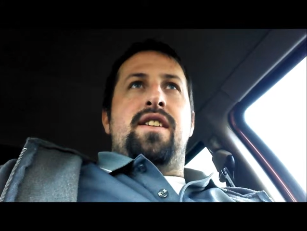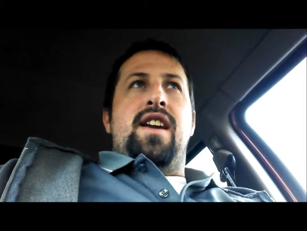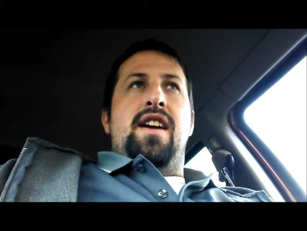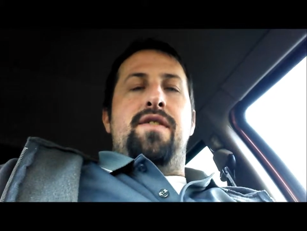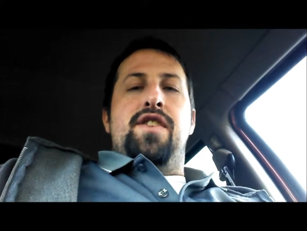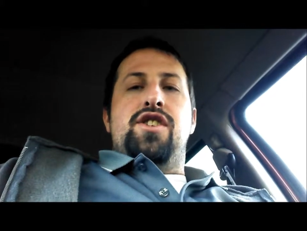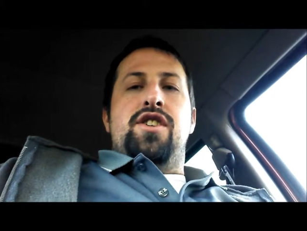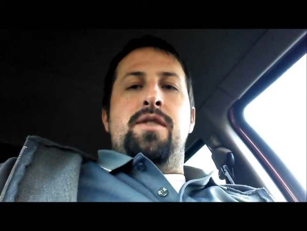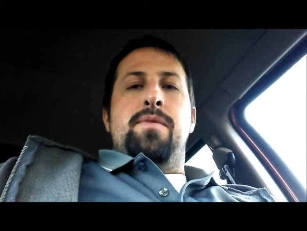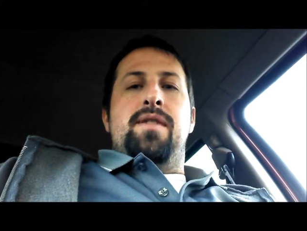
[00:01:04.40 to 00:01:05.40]
catfish
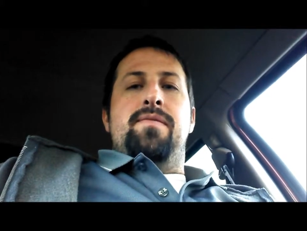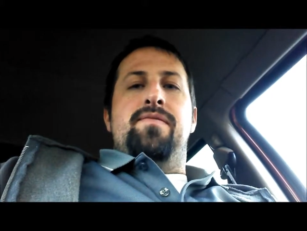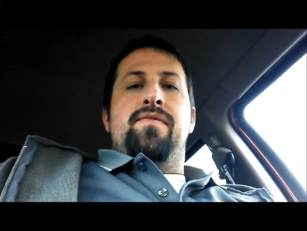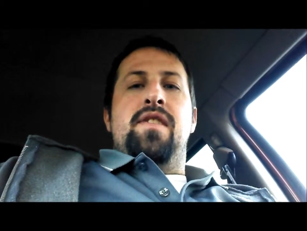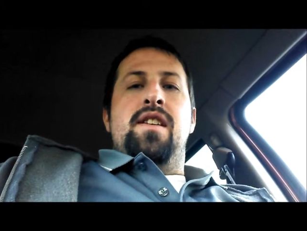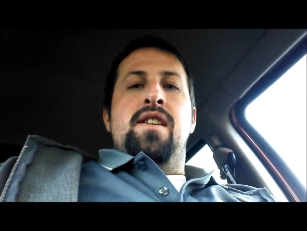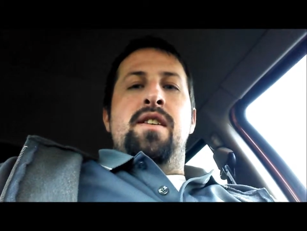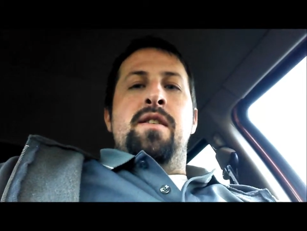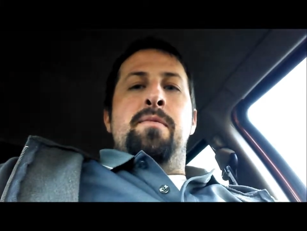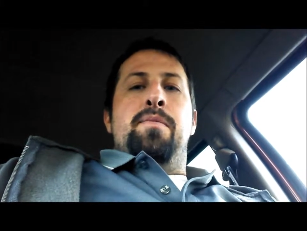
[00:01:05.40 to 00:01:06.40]
tournament.
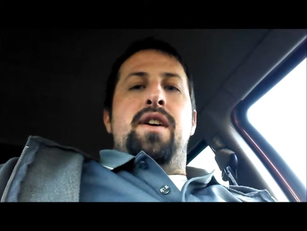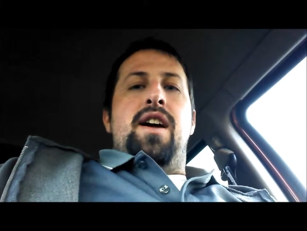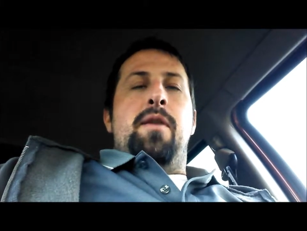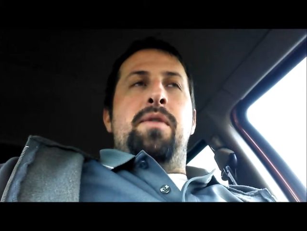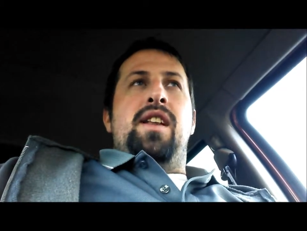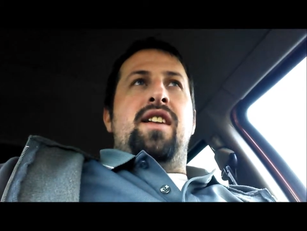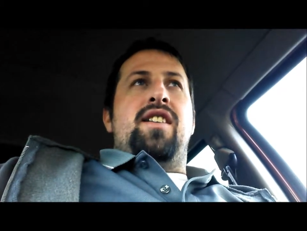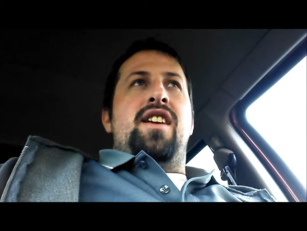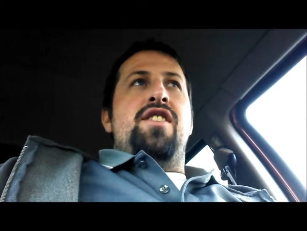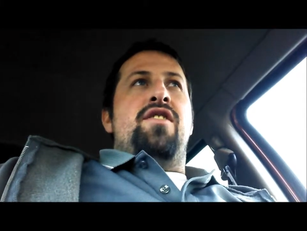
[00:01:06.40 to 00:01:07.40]
But I would like
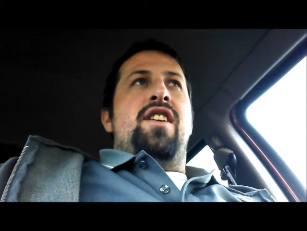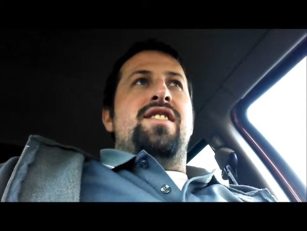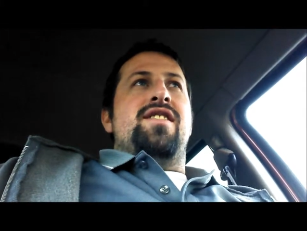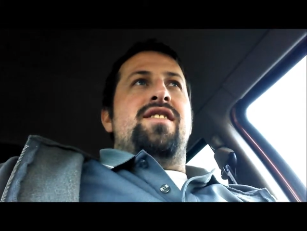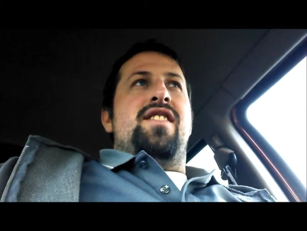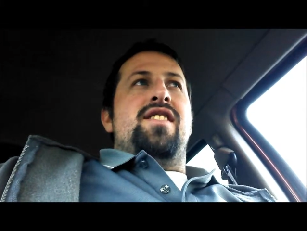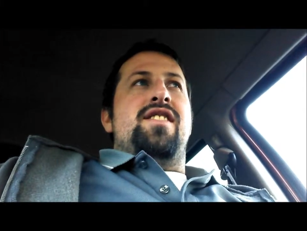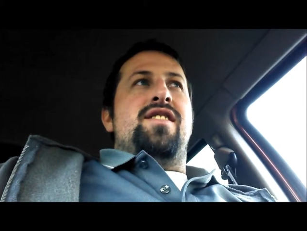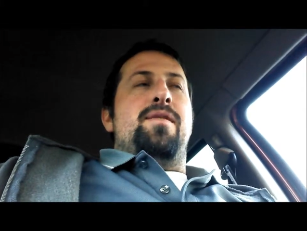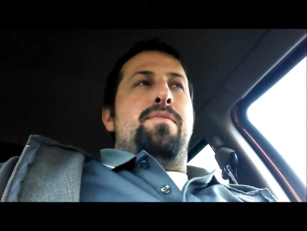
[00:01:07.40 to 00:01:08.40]
to get your guys'
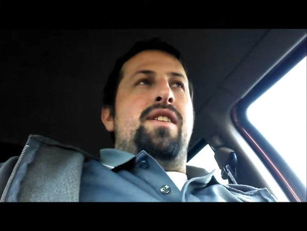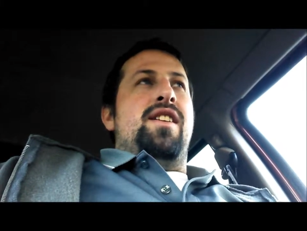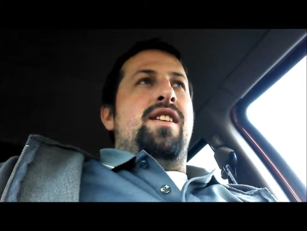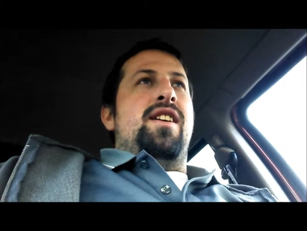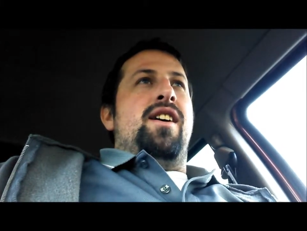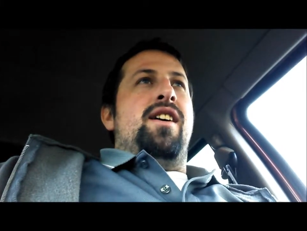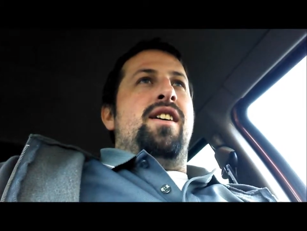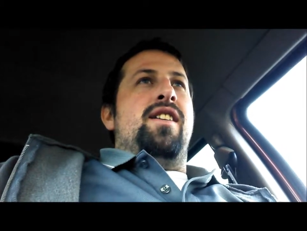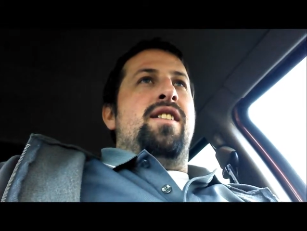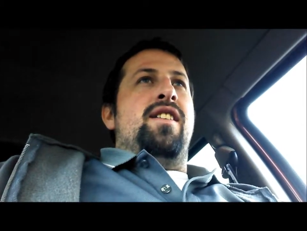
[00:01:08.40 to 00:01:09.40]
honest opinion
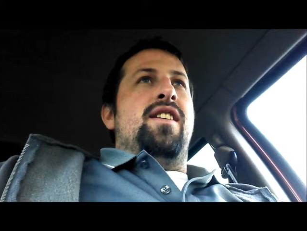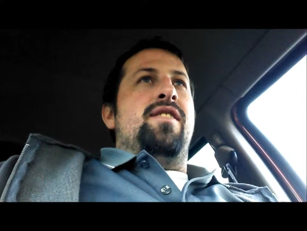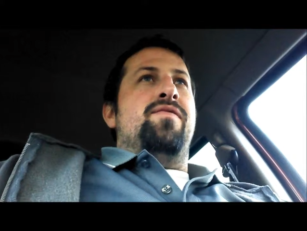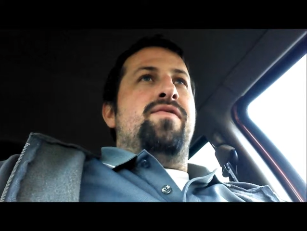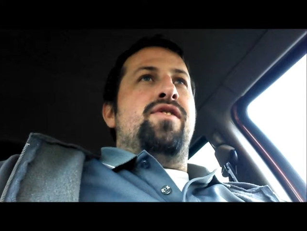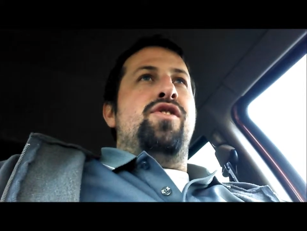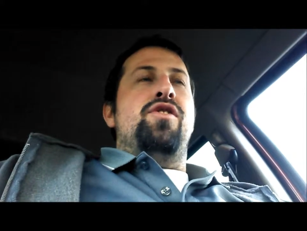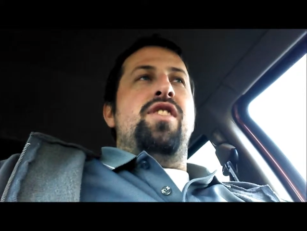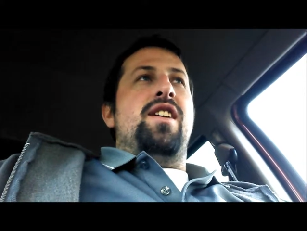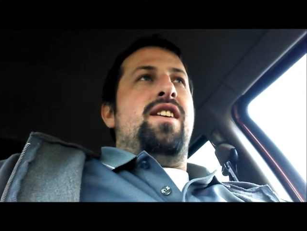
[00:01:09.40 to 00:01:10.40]
on do
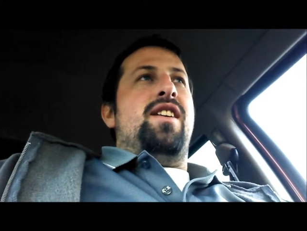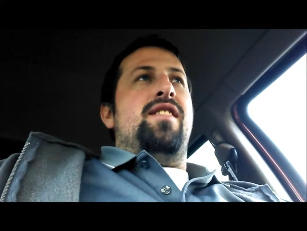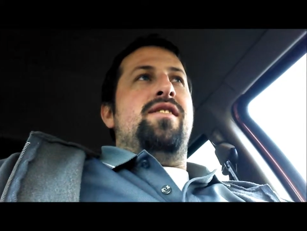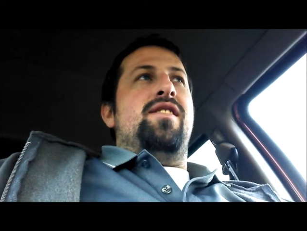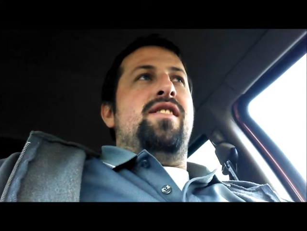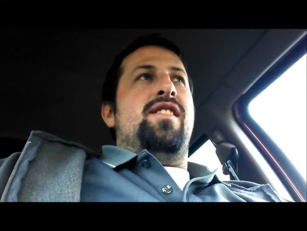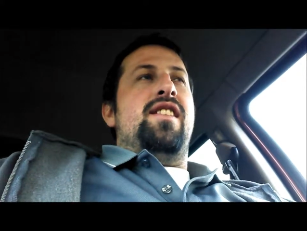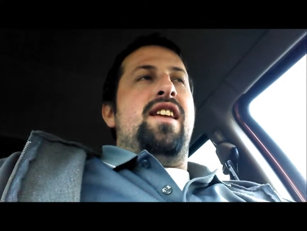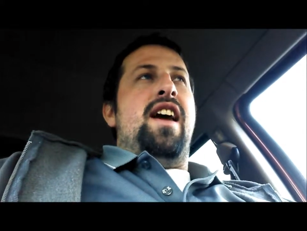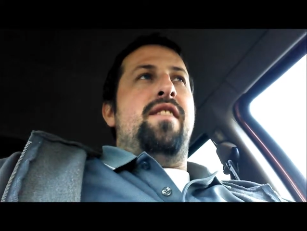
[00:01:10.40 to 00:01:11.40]
you think
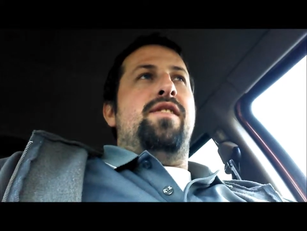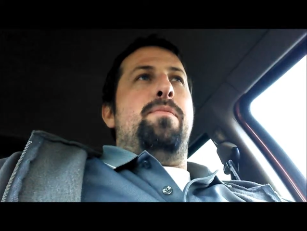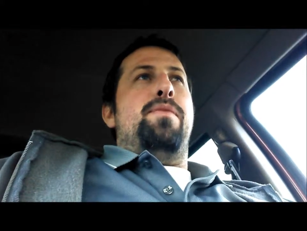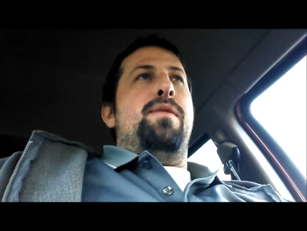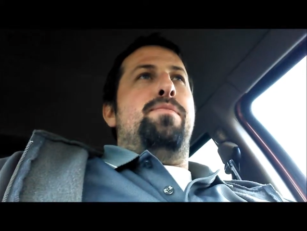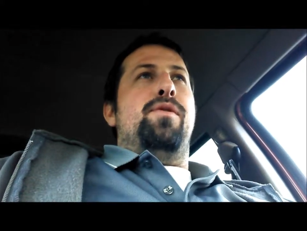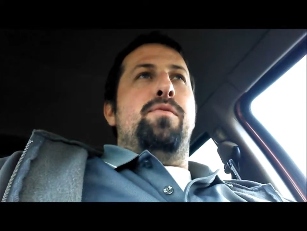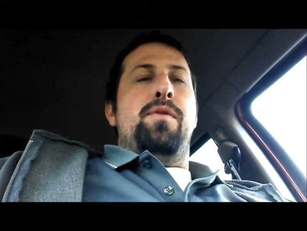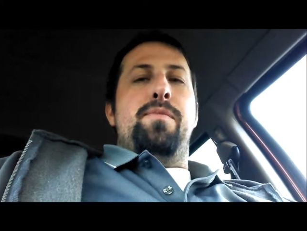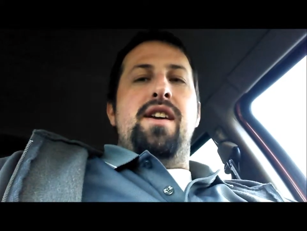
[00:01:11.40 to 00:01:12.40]
half the people
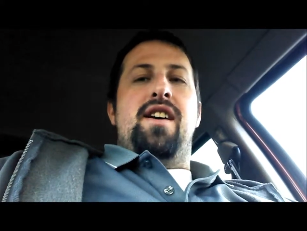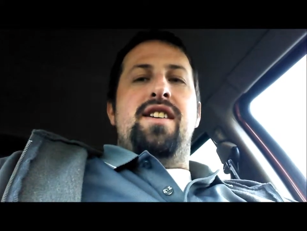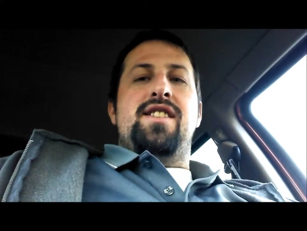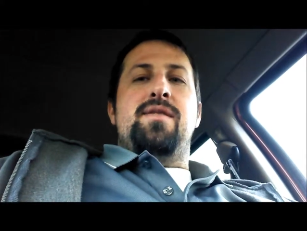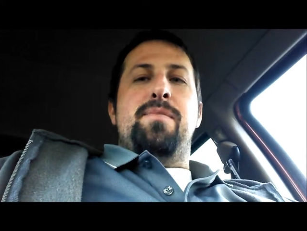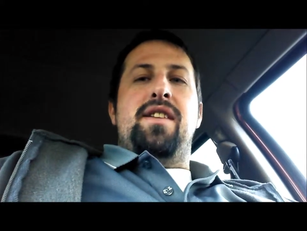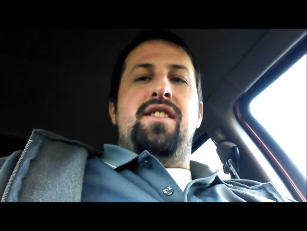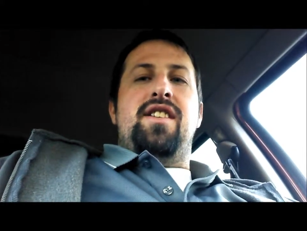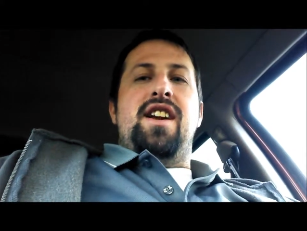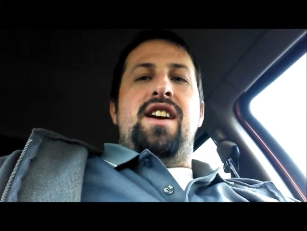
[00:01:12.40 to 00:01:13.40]
would be honest about
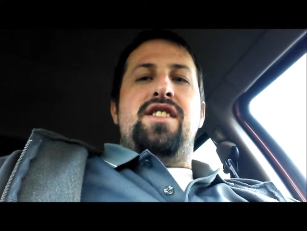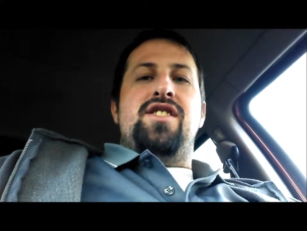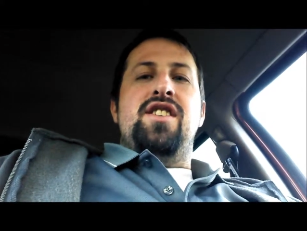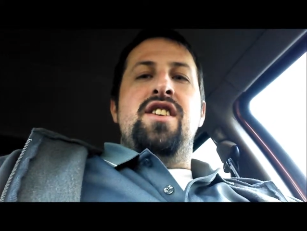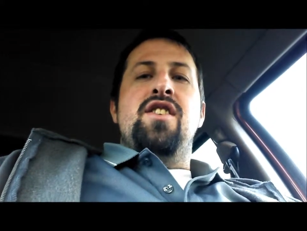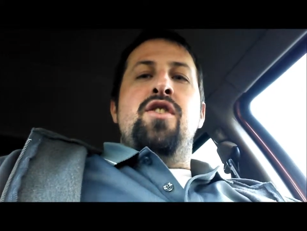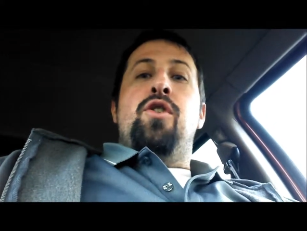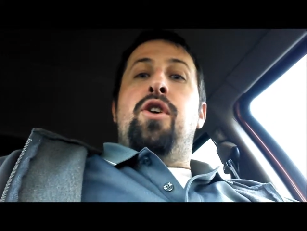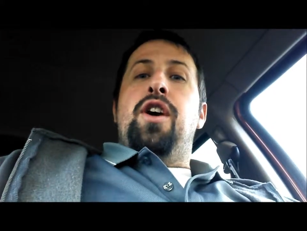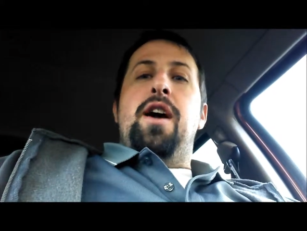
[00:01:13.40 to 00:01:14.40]
their catch?
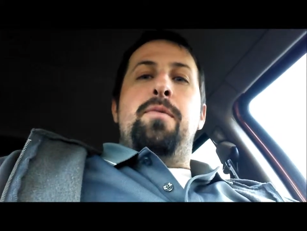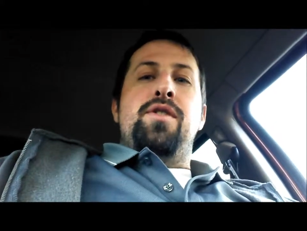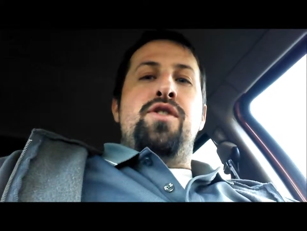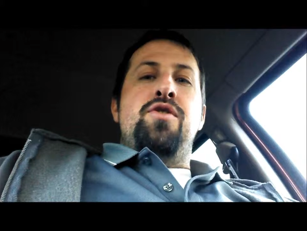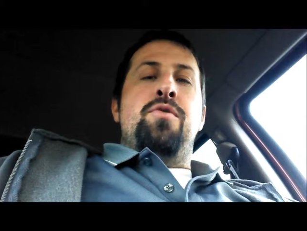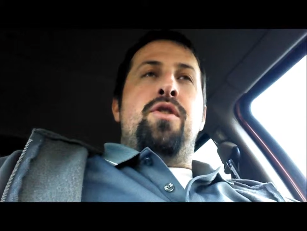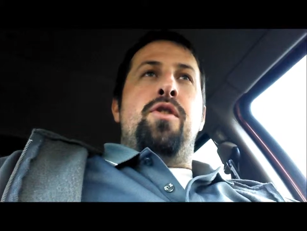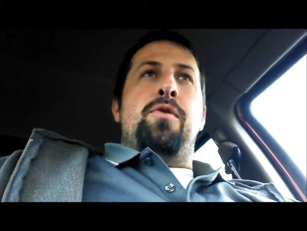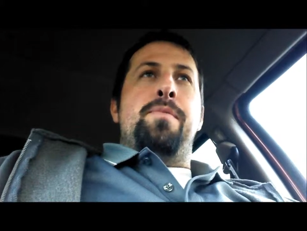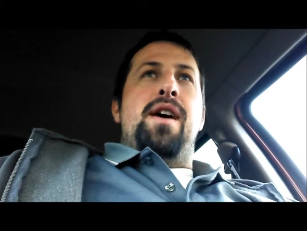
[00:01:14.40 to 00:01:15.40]
Or how would you
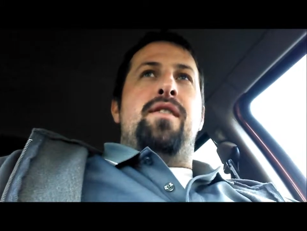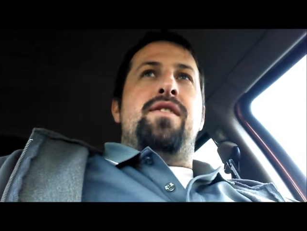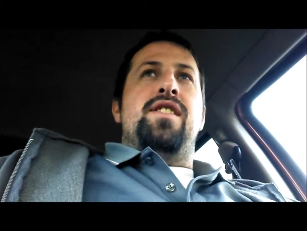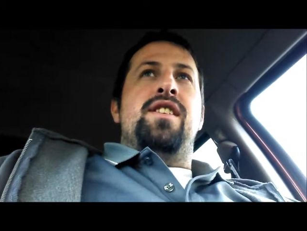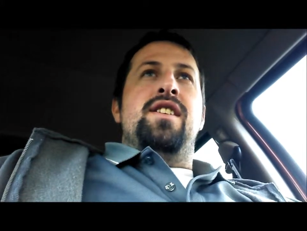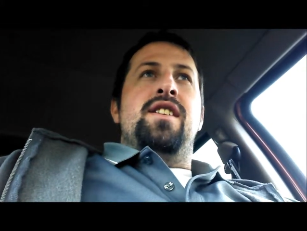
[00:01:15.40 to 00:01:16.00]
go about